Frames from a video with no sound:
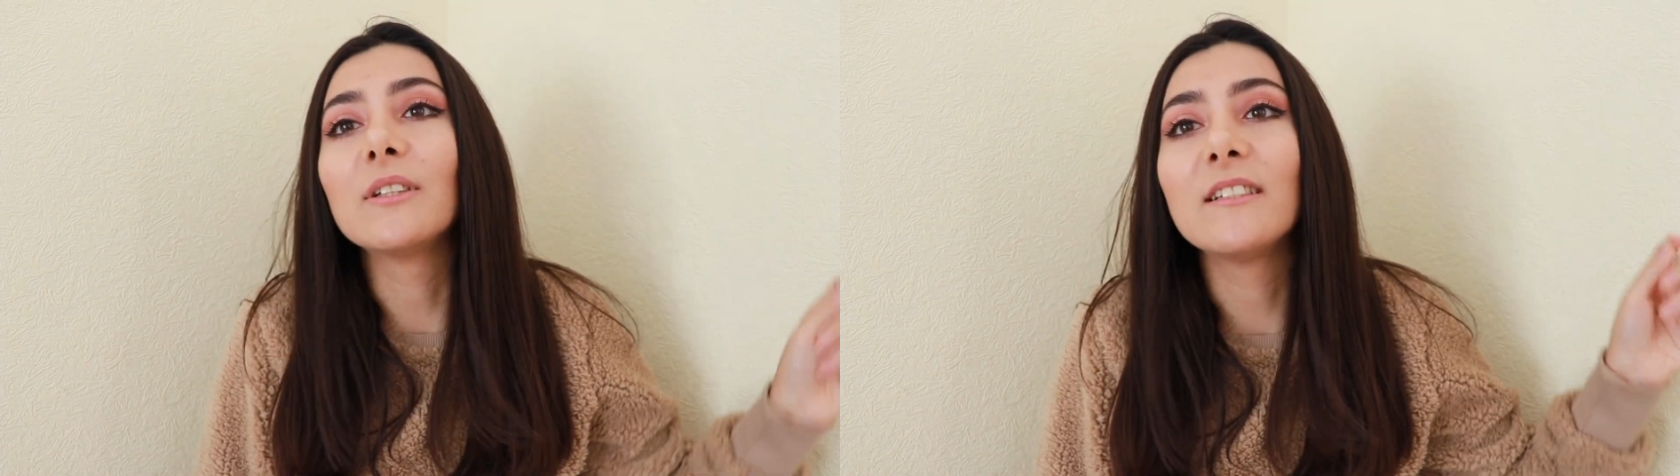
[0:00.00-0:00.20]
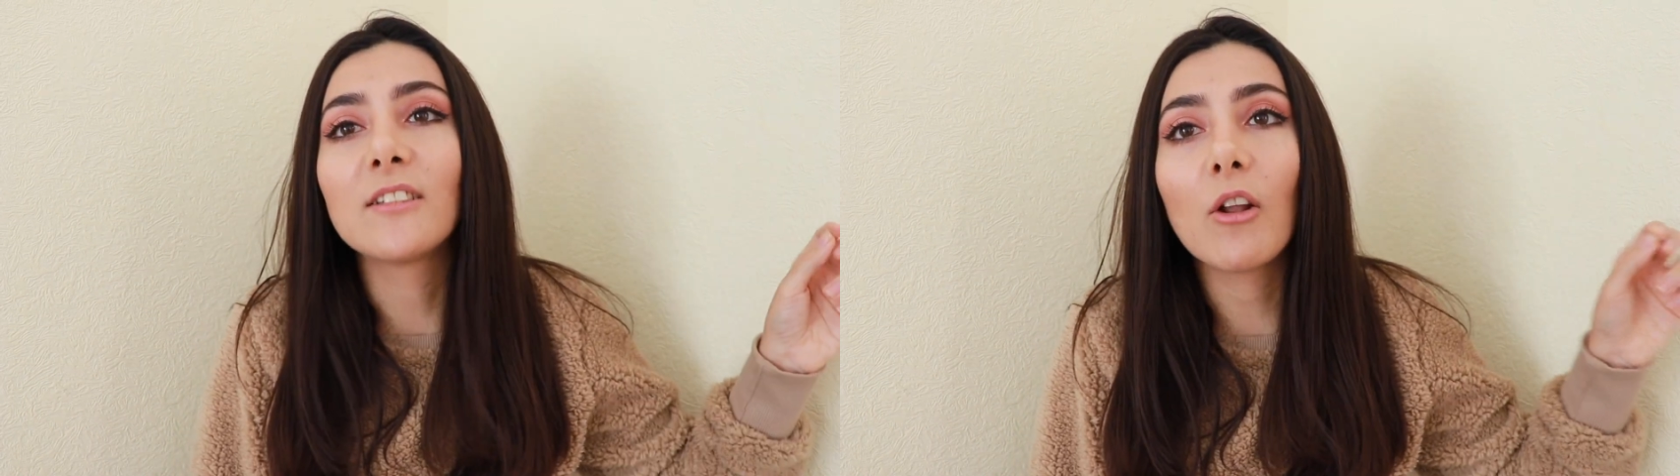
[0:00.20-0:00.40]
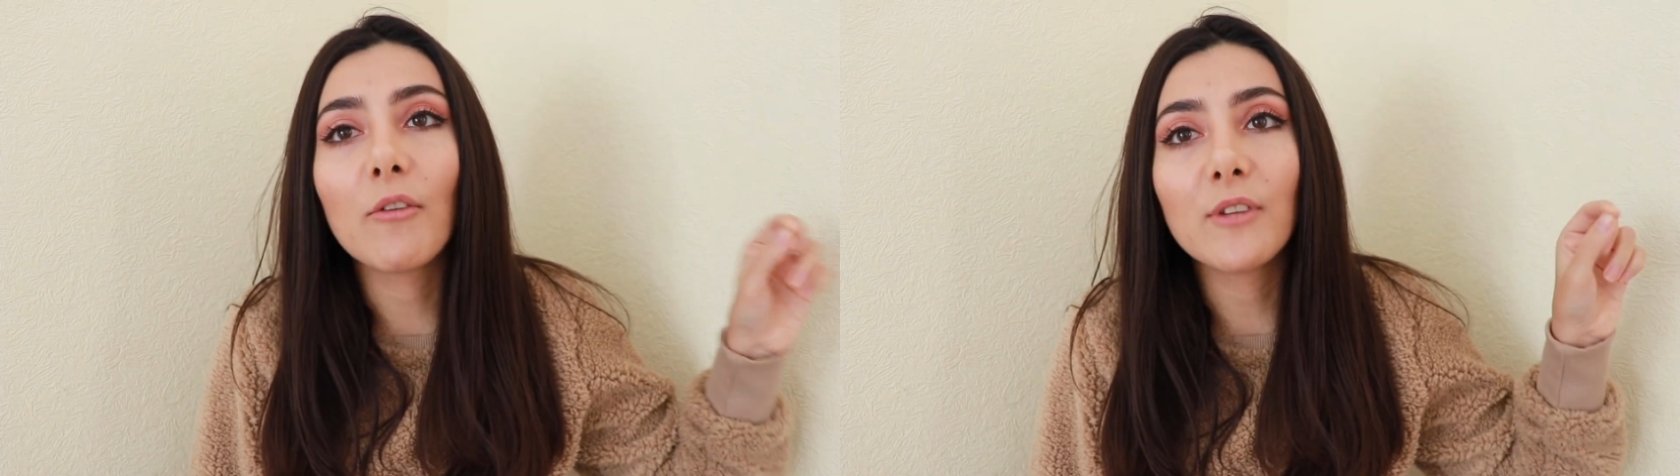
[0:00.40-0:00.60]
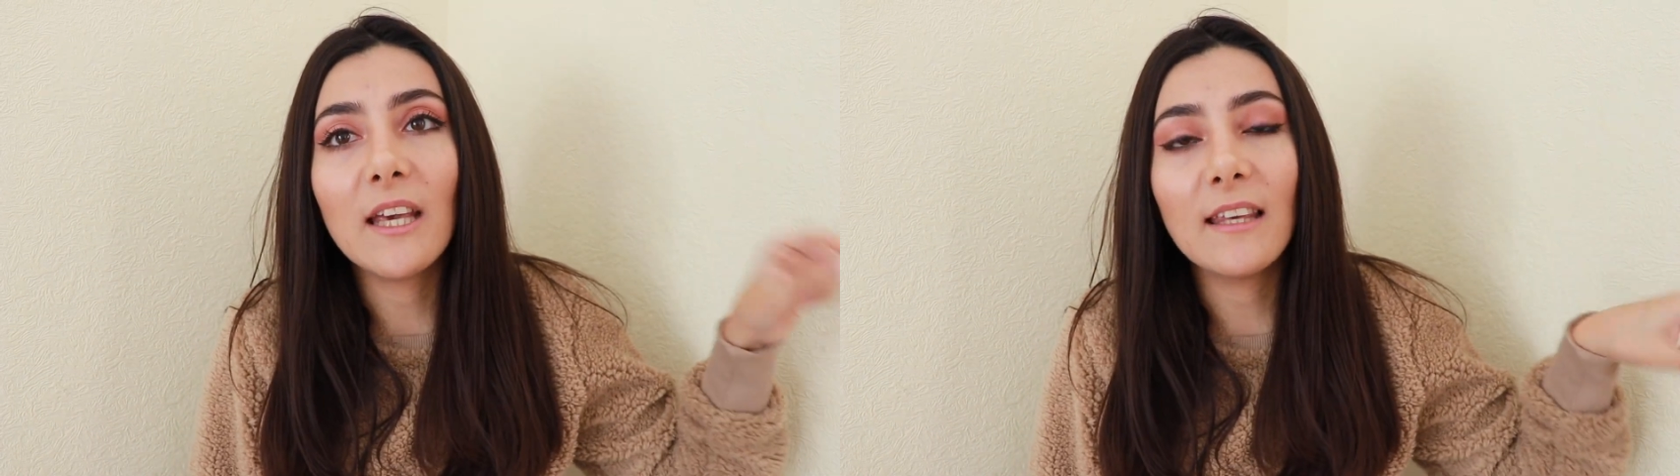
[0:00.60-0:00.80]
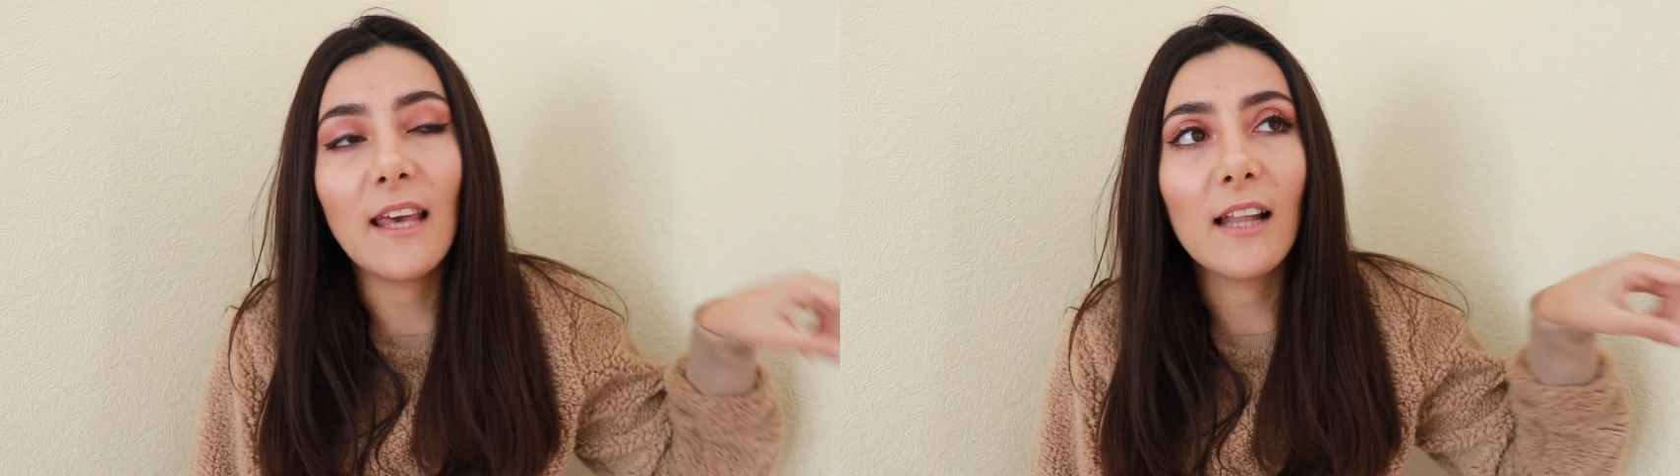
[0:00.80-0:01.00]
instead of
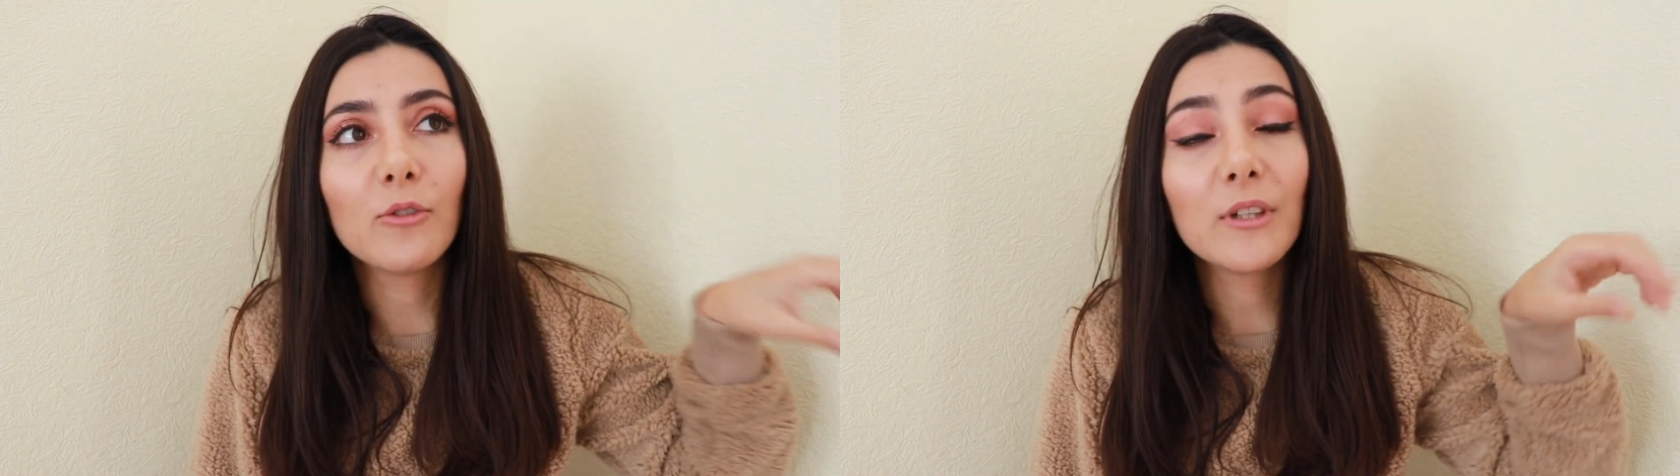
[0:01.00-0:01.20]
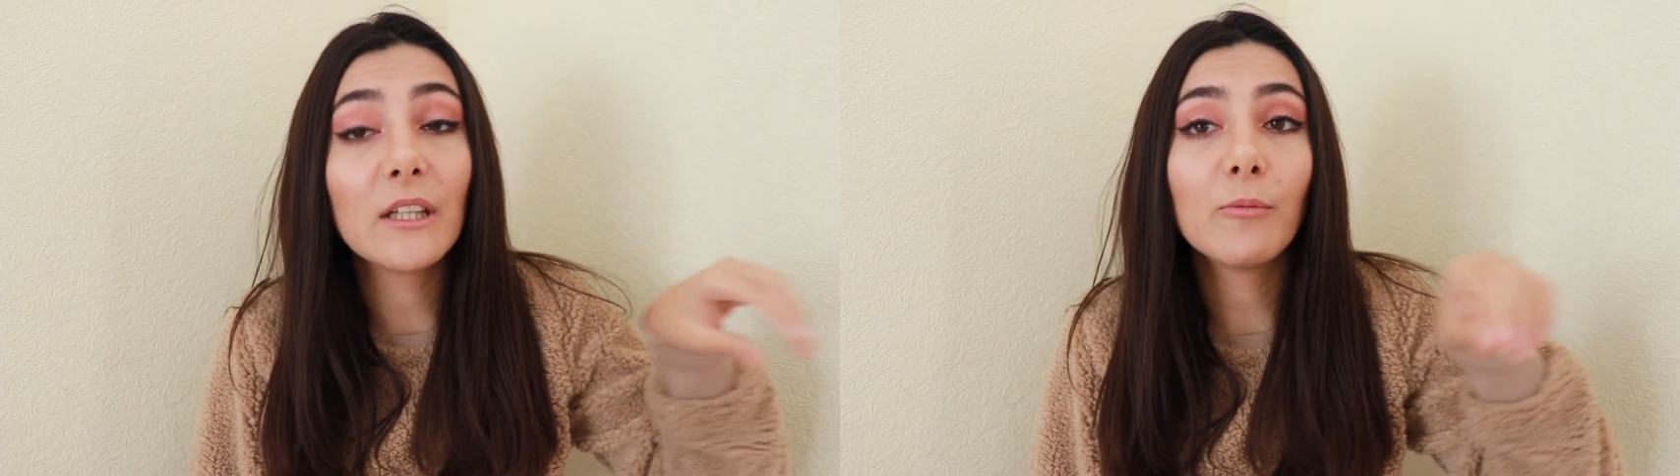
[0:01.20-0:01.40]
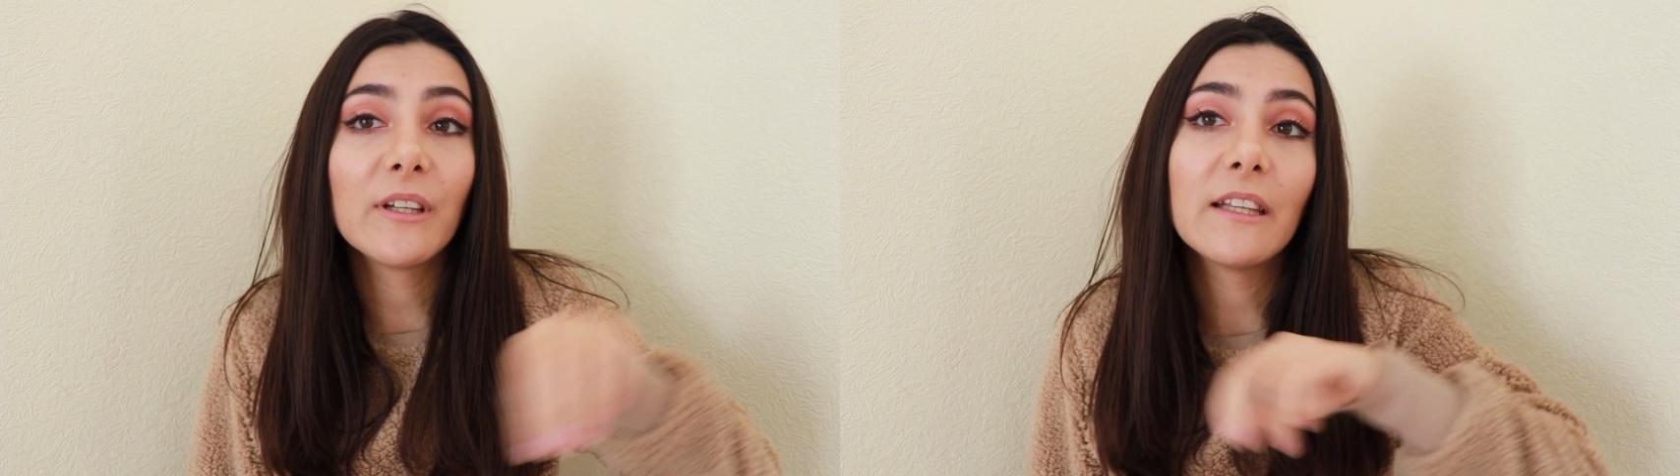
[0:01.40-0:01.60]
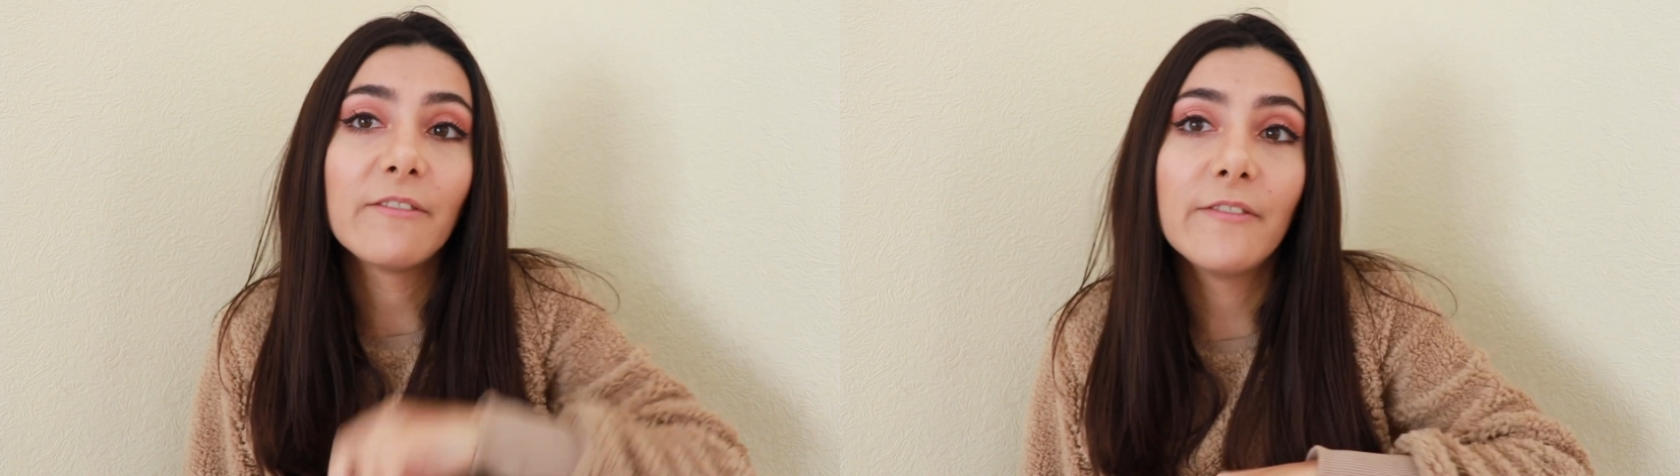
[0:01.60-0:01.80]
saying get really, really